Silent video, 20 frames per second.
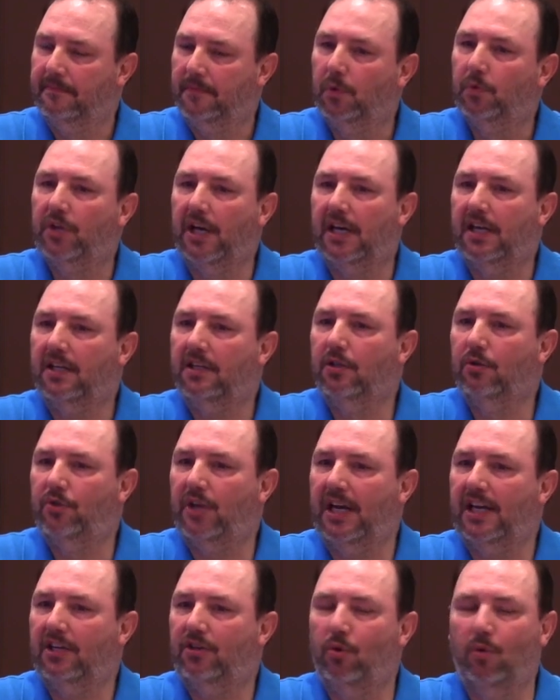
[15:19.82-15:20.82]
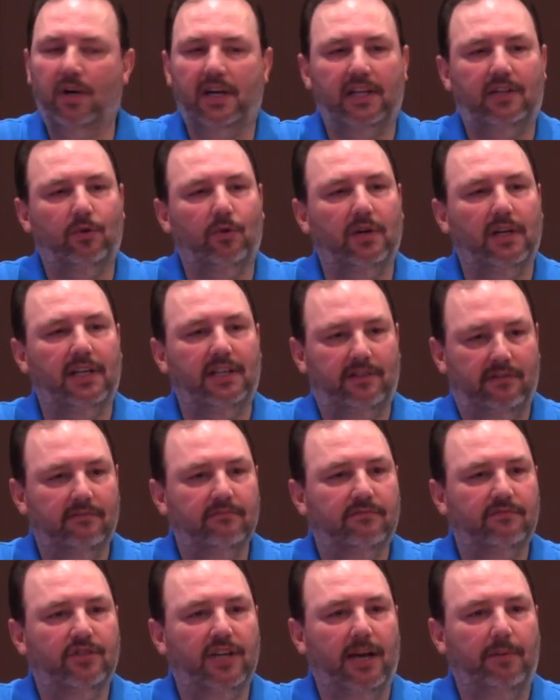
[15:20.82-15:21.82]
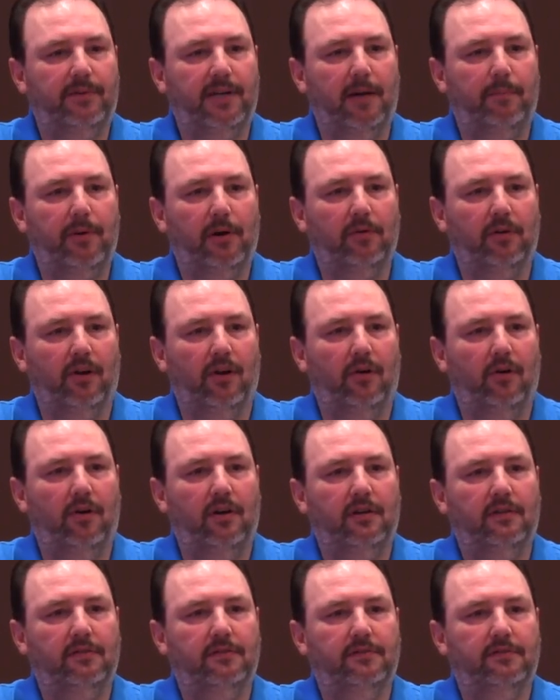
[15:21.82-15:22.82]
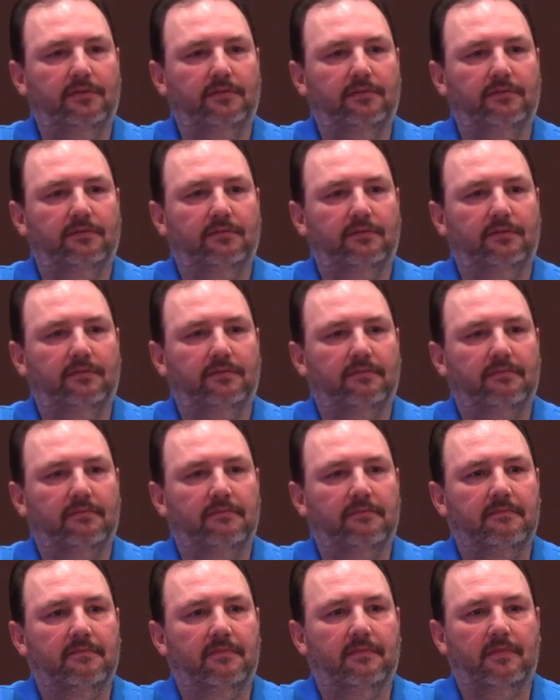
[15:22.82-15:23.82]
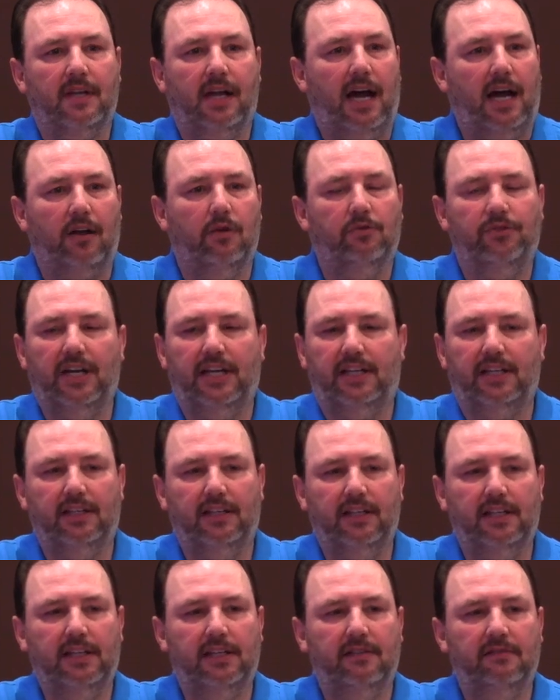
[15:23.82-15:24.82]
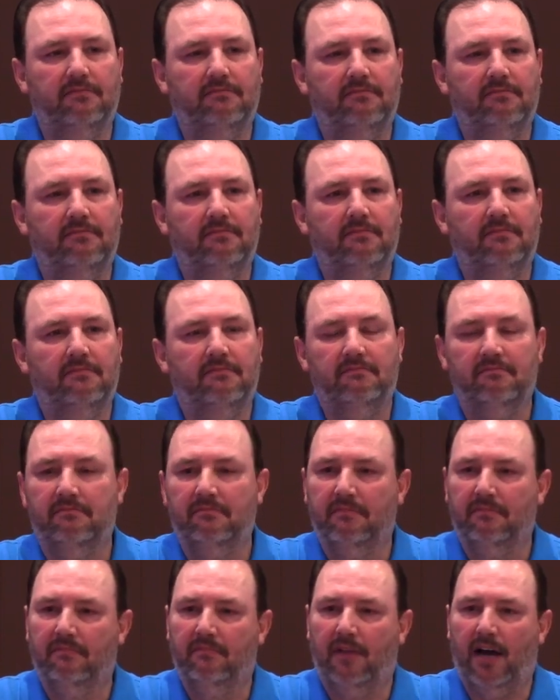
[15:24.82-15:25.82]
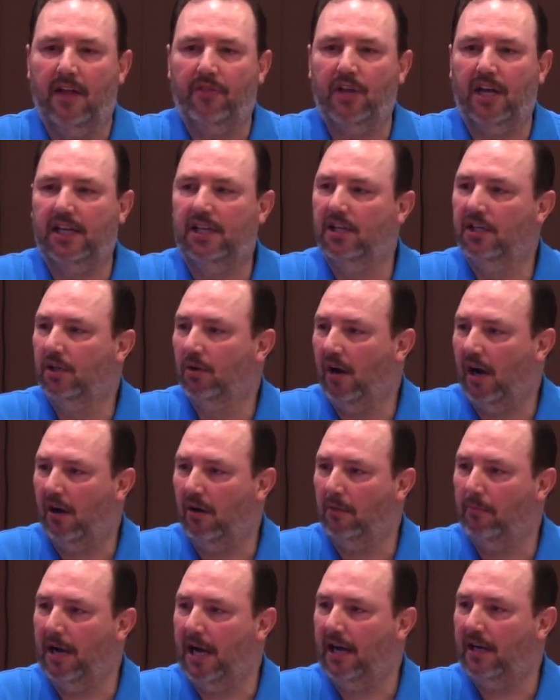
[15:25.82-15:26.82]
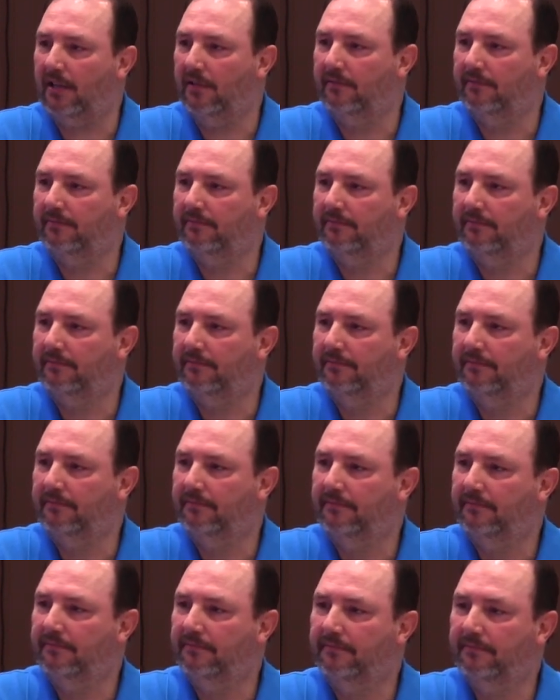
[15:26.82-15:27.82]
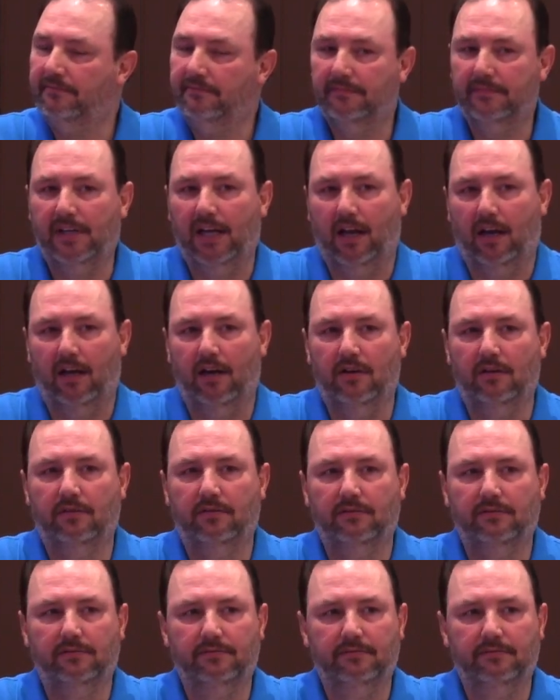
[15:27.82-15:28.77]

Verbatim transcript: You think, you think 2020 slipped up on the Lord? I don't think it did. I think he knew all about it. Hello?